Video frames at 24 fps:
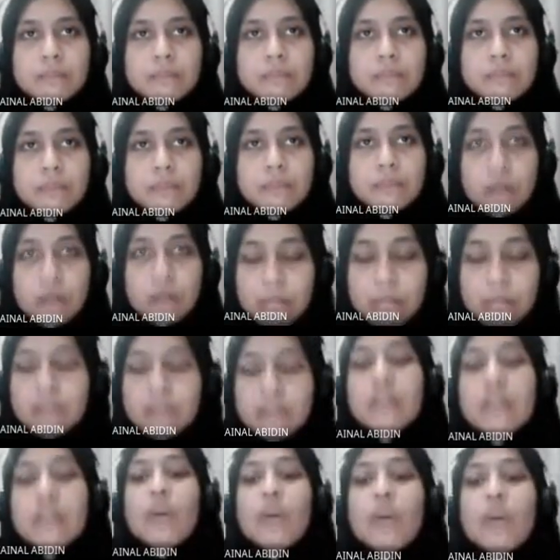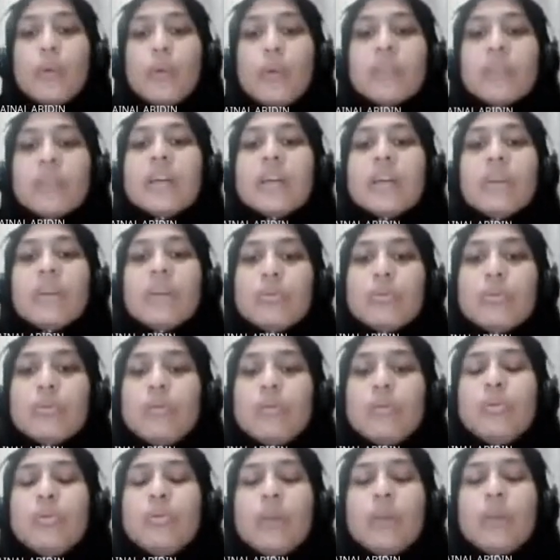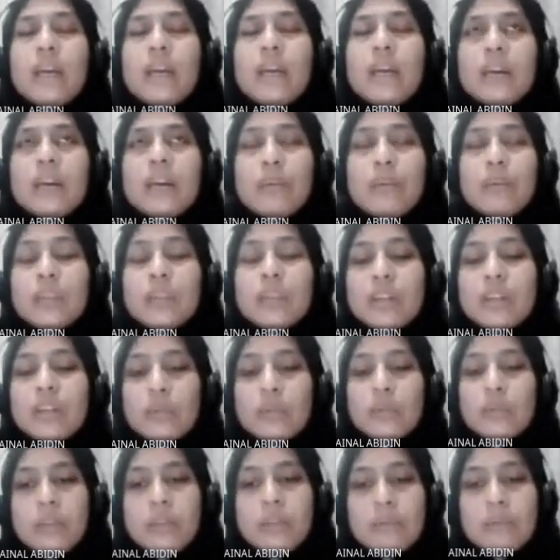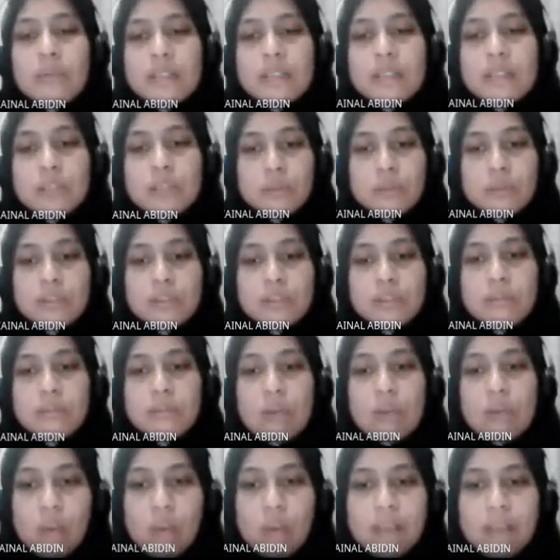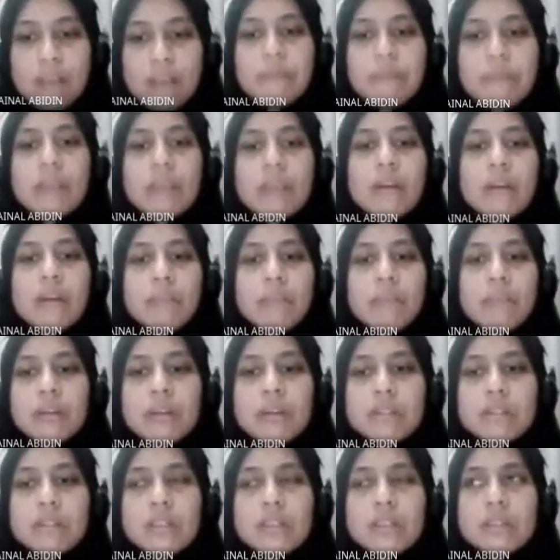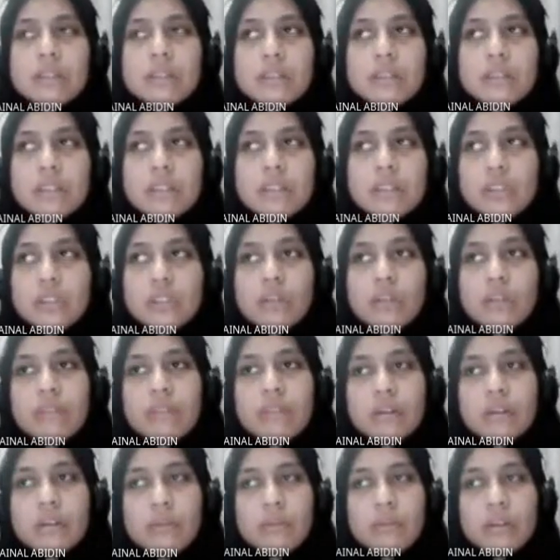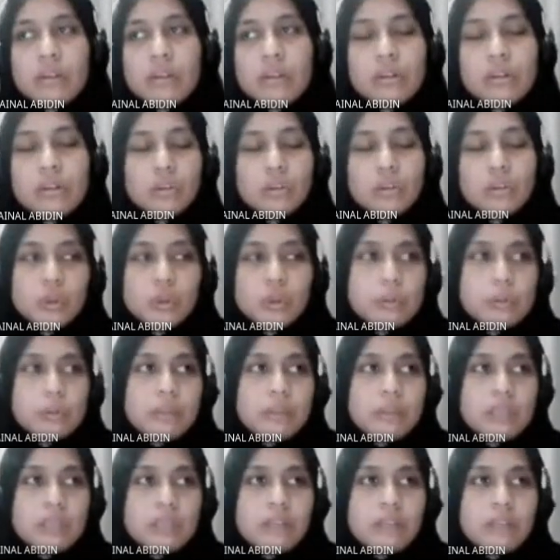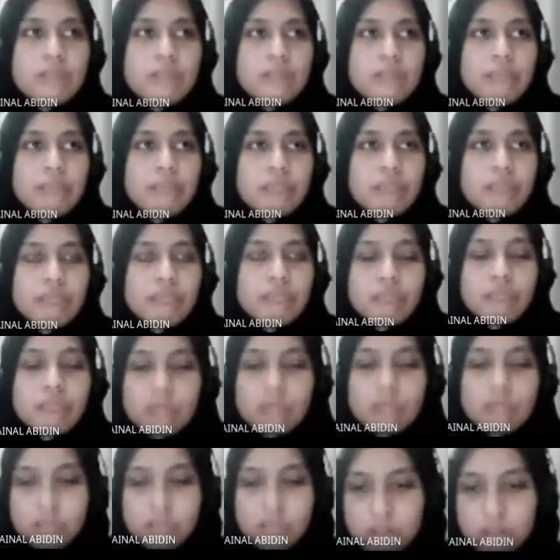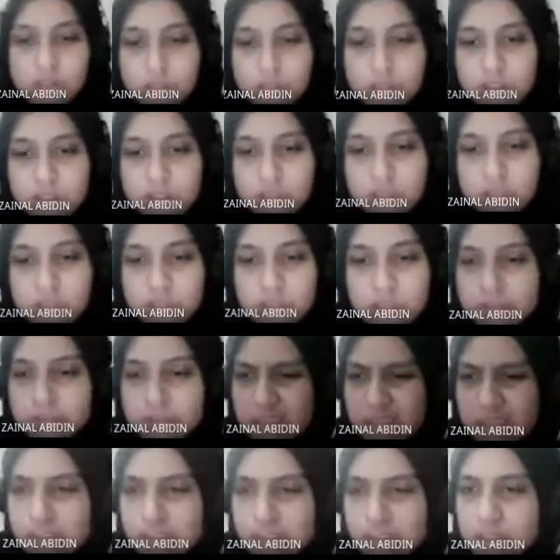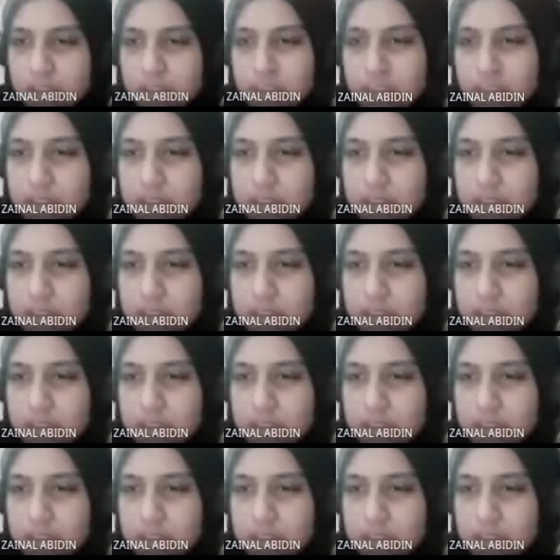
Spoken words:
programmer, we try to minimize as possible. Why? Because each of the module should be, here the term here is